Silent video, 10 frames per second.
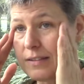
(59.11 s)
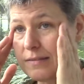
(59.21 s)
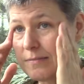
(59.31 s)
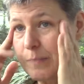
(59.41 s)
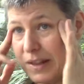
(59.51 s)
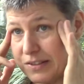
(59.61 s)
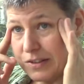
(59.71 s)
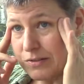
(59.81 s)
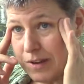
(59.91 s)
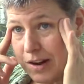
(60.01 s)

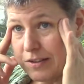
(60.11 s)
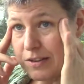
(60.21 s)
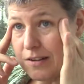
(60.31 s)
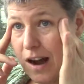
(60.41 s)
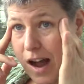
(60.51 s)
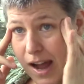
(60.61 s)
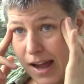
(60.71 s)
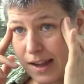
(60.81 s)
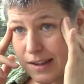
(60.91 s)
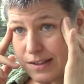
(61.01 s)
muscles around your
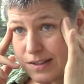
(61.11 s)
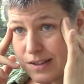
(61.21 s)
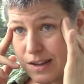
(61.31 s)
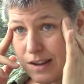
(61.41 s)
eyes